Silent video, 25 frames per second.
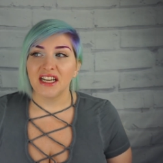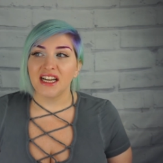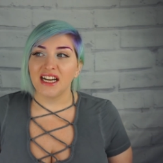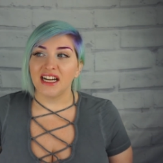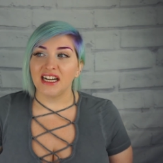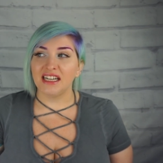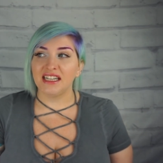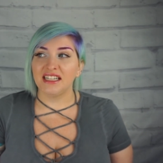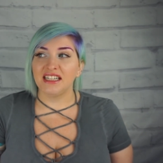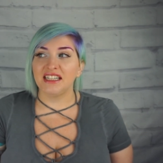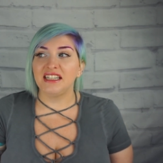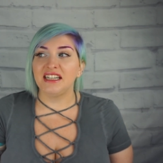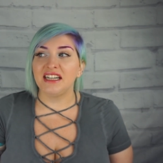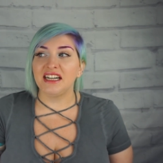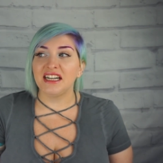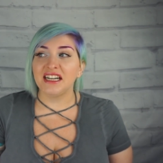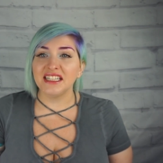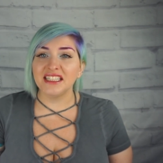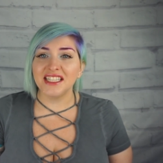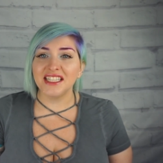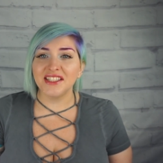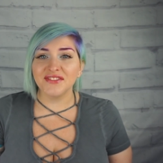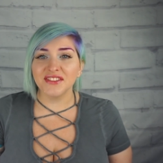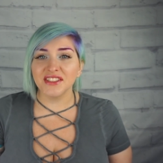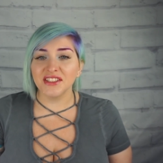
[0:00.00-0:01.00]
I
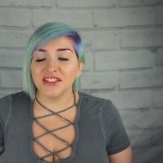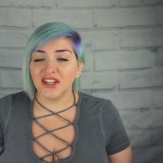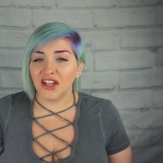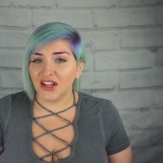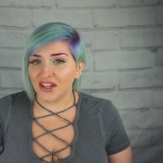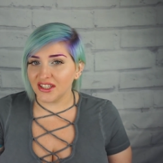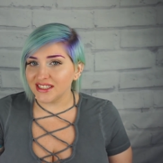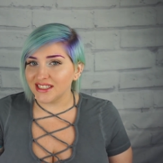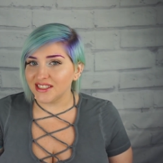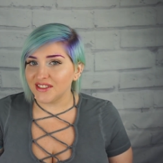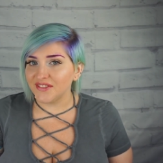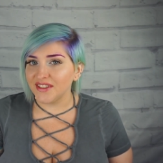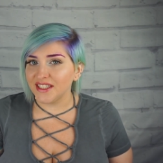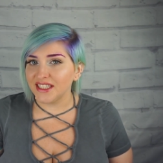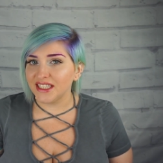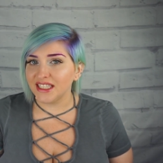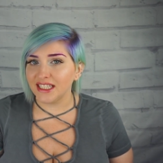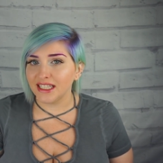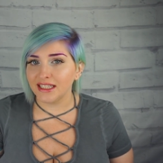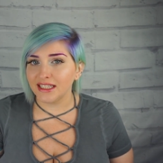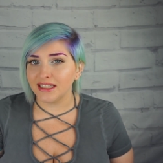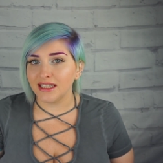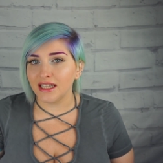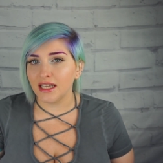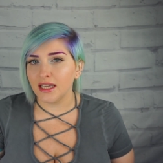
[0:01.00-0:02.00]
never lost feeling
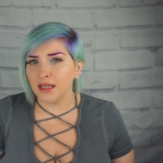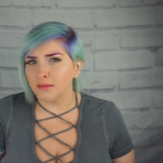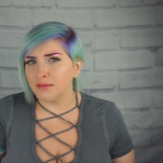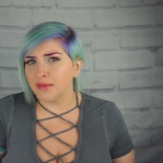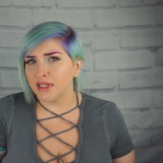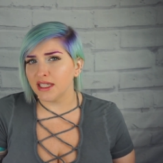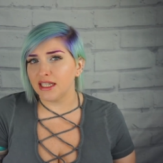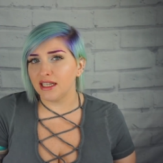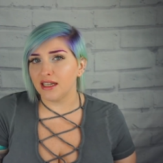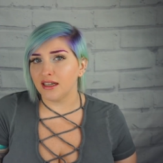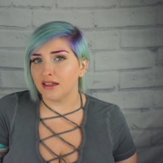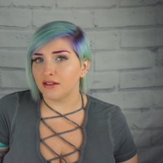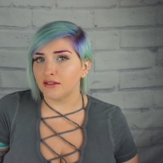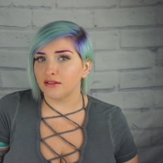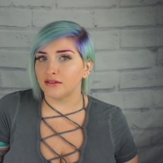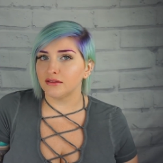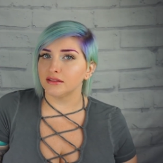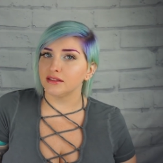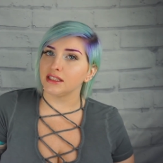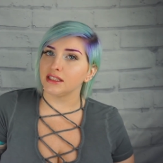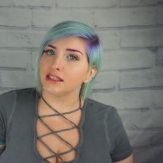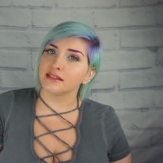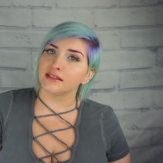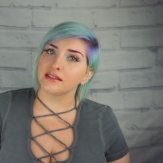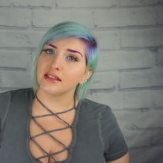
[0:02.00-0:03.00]
in them. Now,
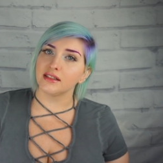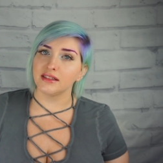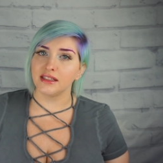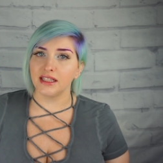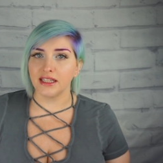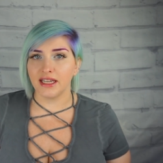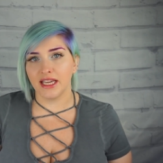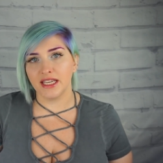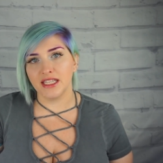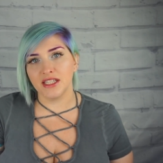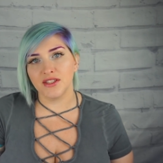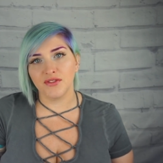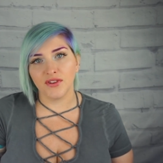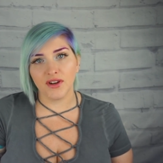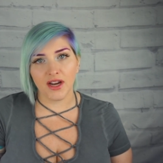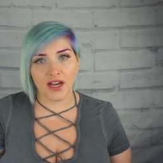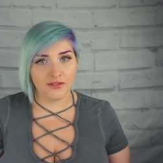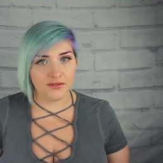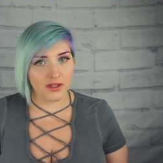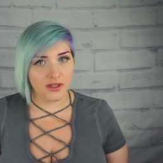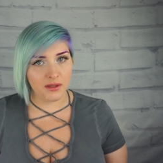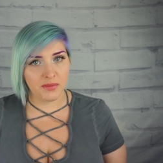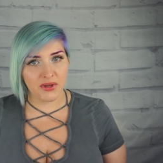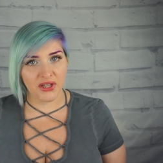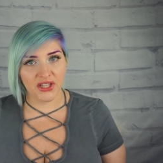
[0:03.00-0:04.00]
that's not the case for
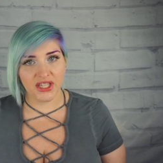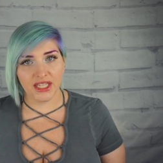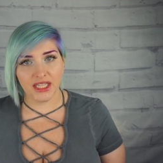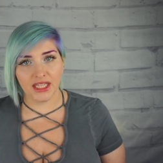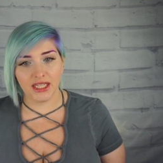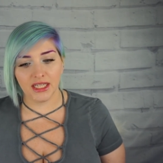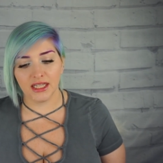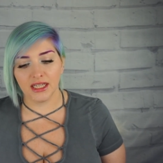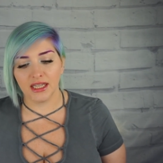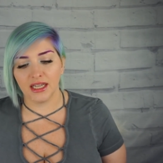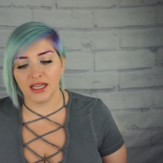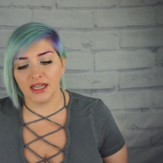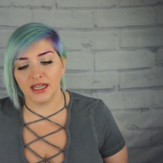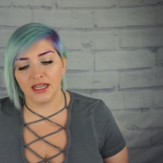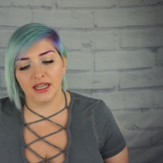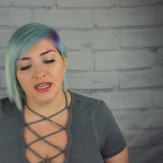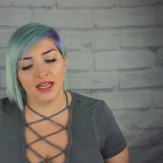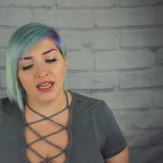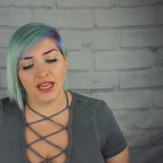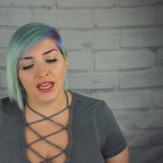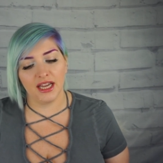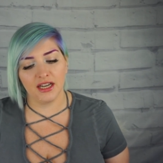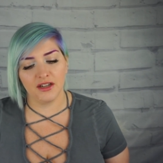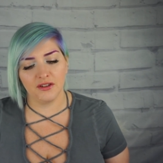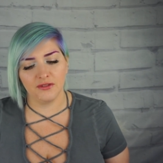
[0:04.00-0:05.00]
everybody.
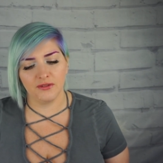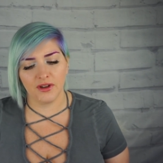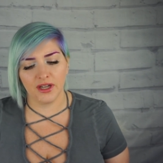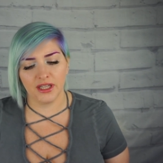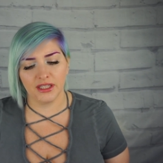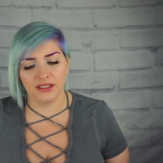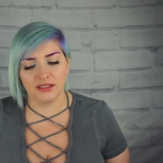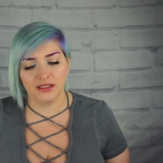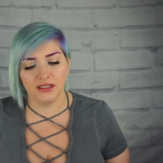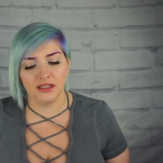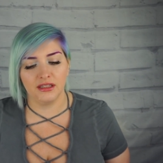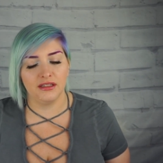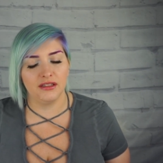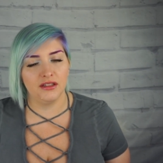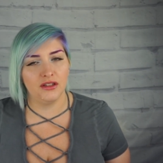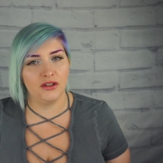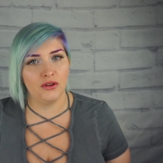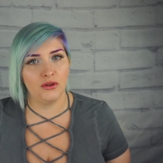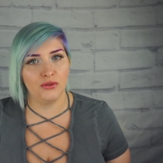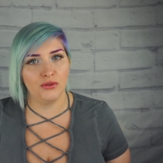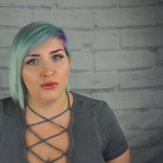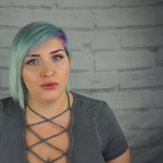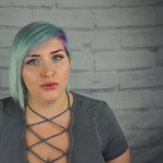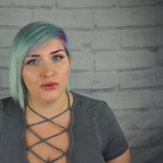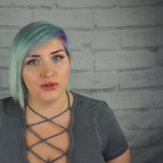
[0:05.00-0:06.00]
I had a friend
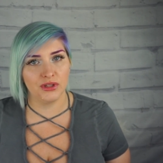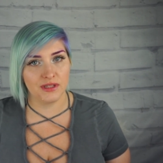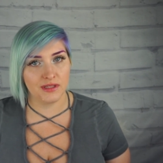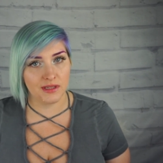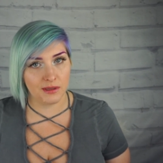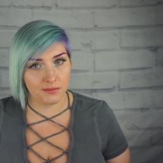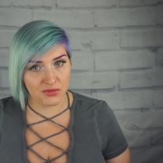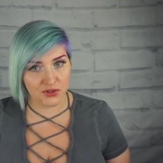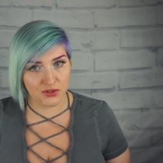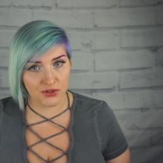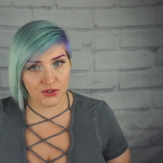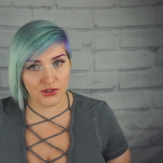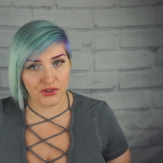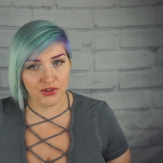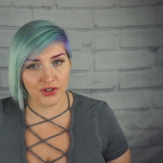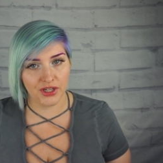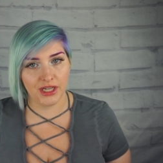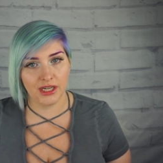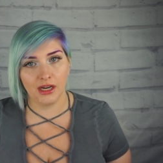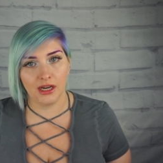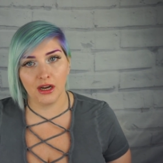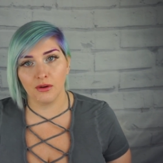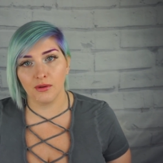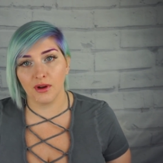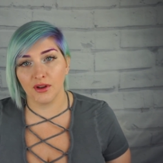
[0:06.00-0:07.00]
go through the same
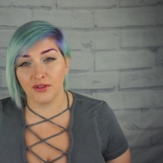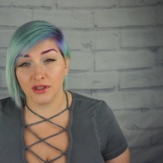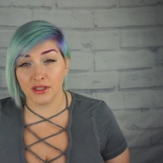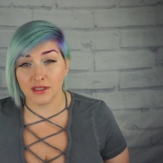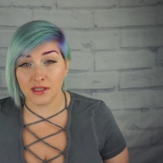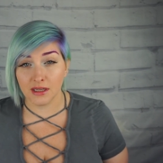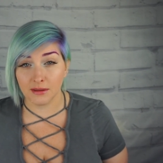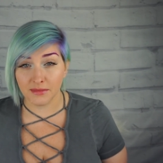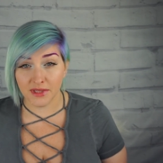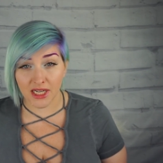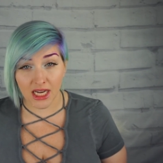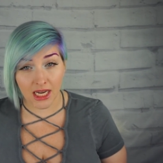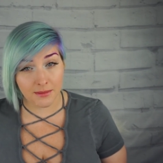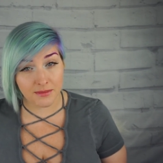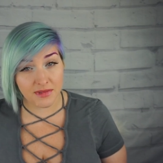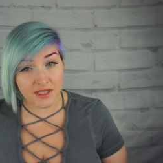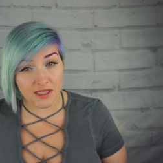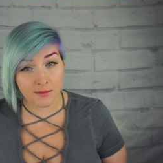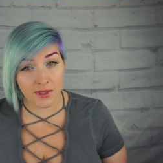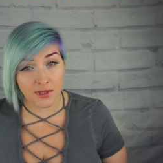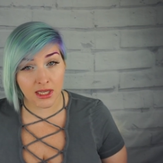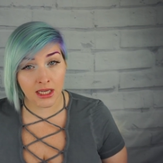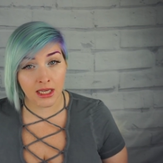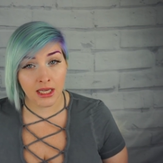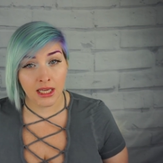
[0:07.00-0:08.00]
surgery around the same time as
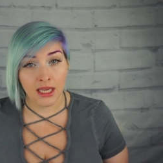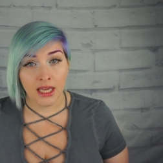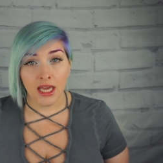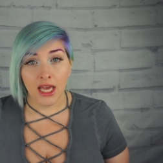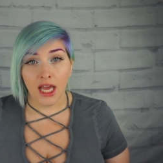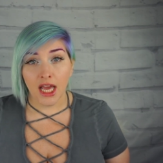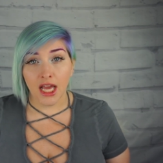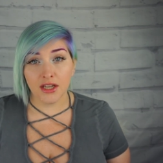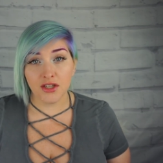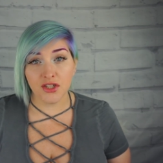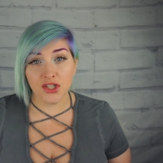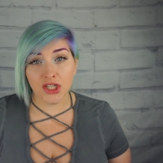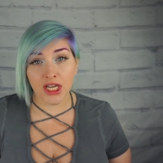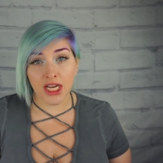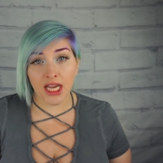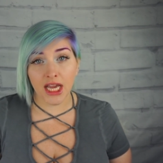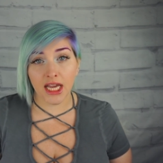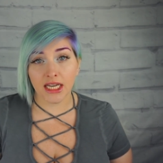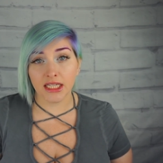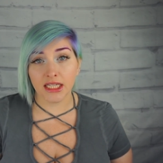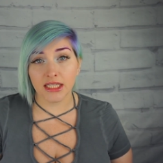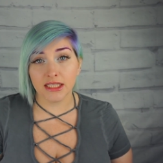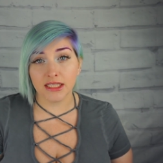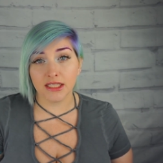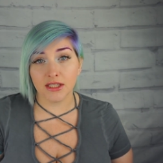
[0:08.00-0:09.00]
me, and she
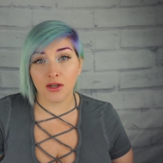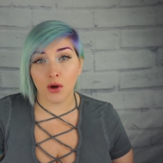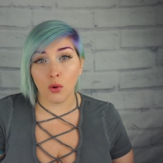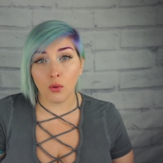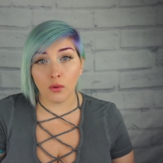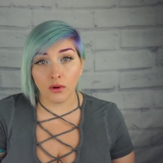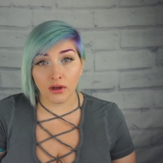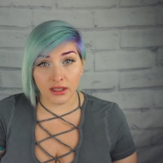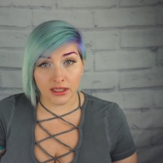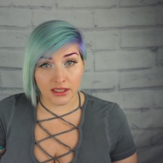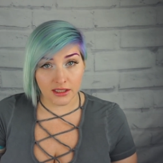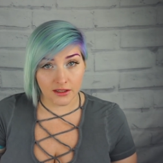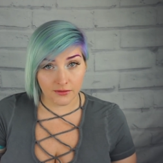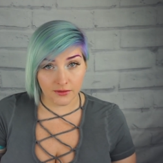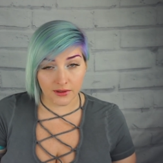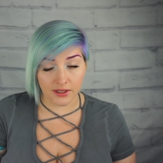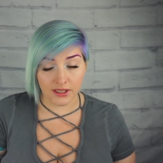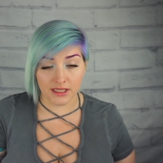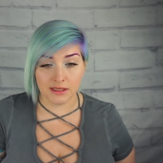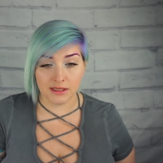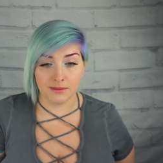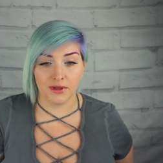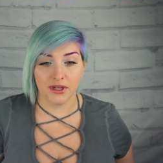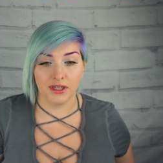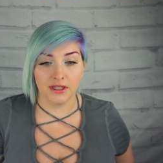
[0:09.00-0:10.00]
had a totally different
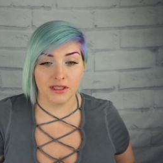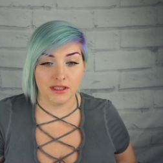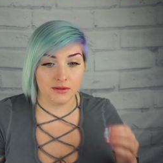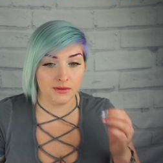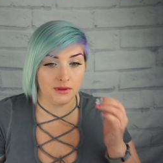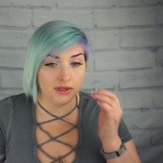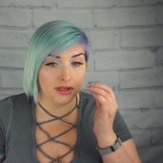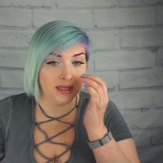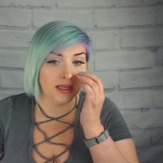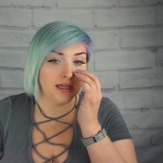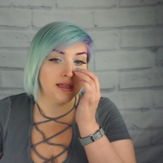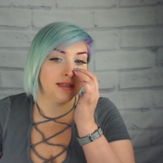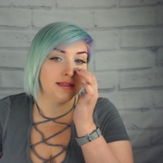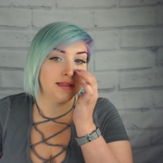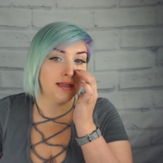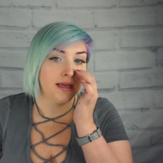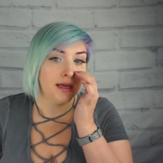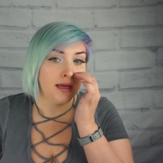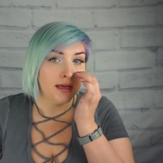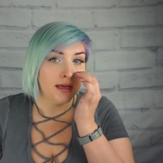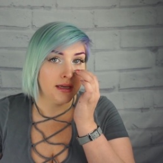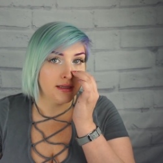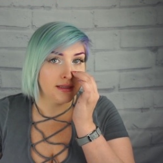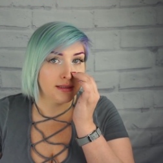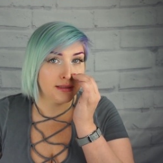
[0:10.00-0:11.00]
experience with this.
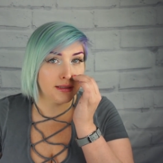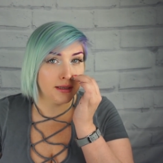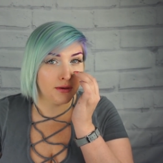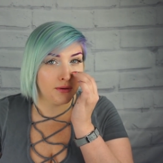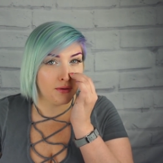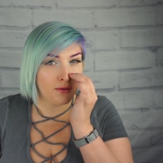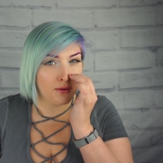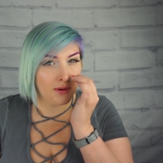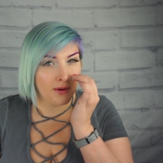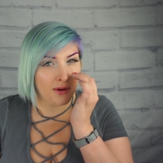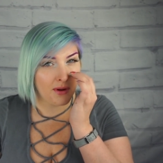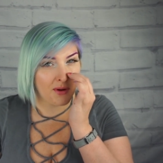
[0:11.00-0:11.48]
So,